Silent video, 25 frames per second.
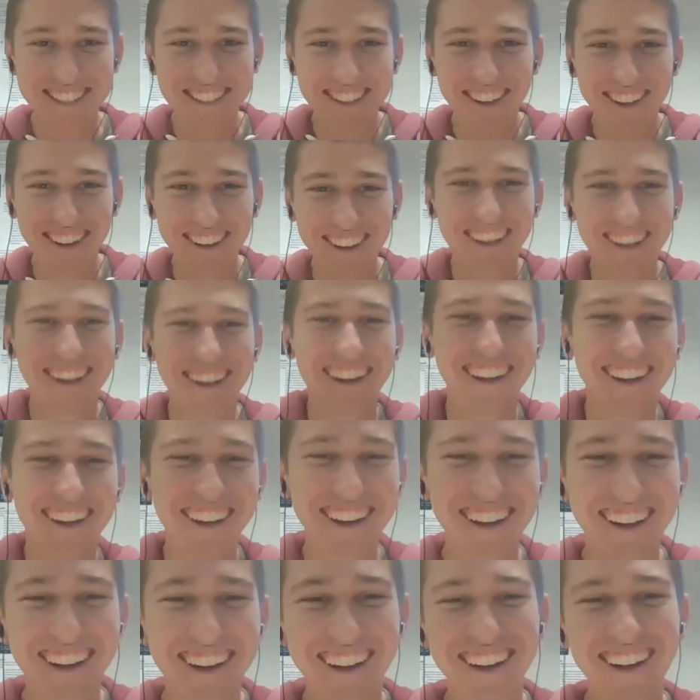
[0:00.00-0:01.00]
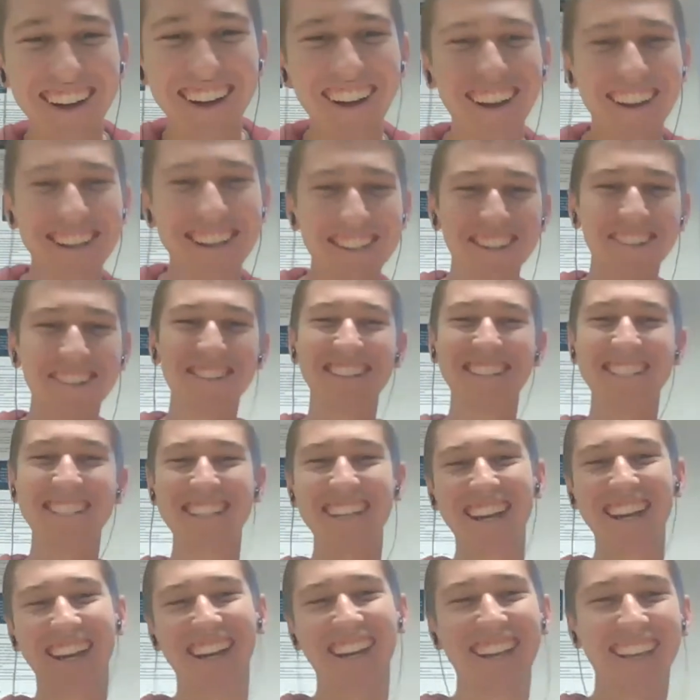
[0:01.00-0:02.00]
I don't want to
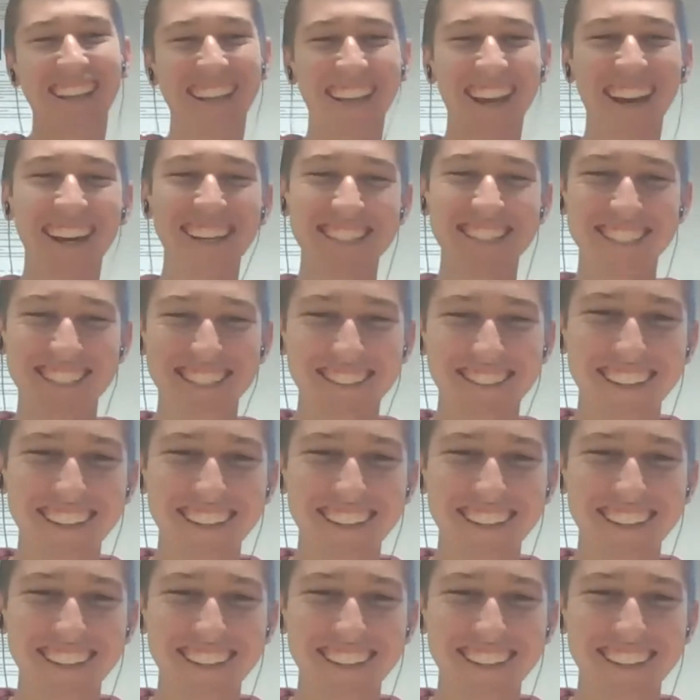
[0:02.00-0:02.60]
say yes and then